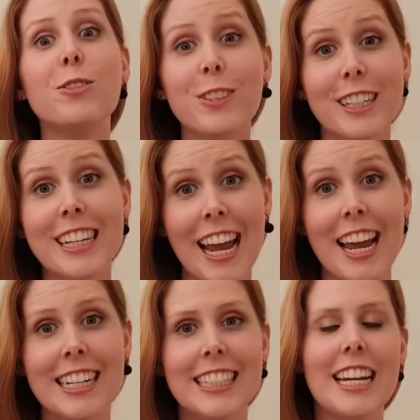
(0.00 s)
really
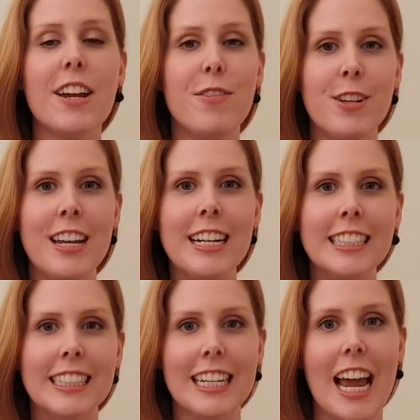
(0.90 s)
handy if you need to
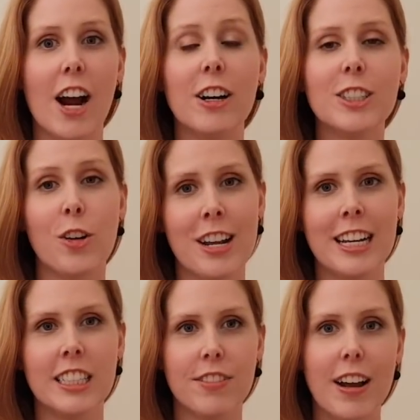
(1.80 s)
see errors on an
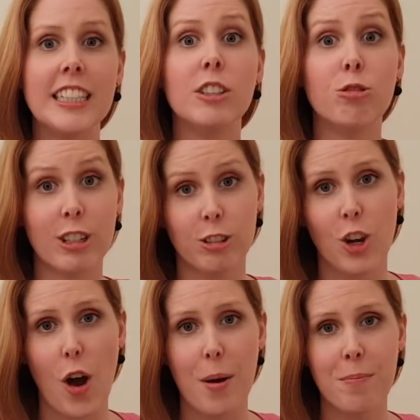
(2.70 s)
interface in real
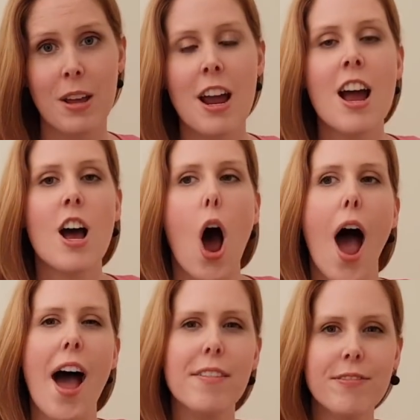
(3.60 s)
time. I
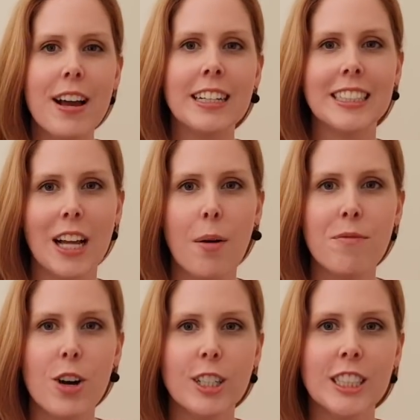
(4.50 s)
have found some
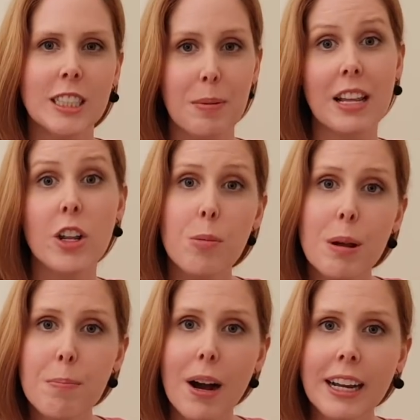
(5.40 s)
versions to be a little
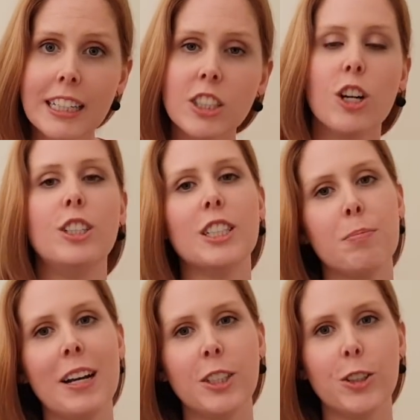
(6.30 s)
bit buggy, so just
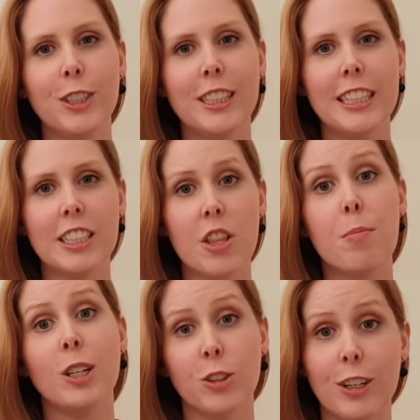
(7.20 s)
make sure you stick to the
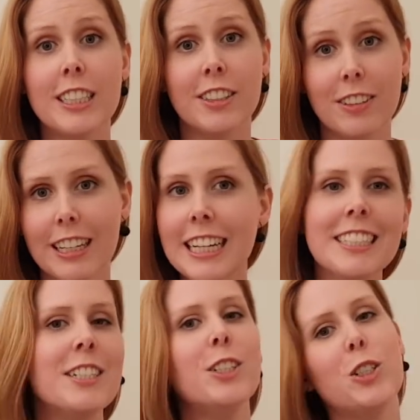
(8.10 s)
most recent release
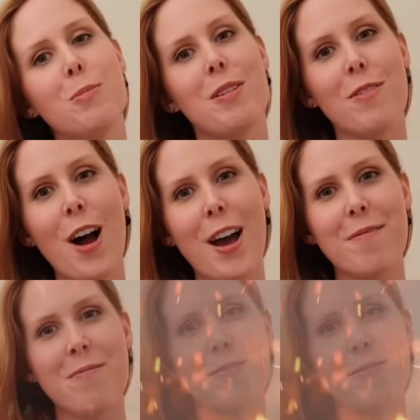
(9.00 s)
and you should be fine.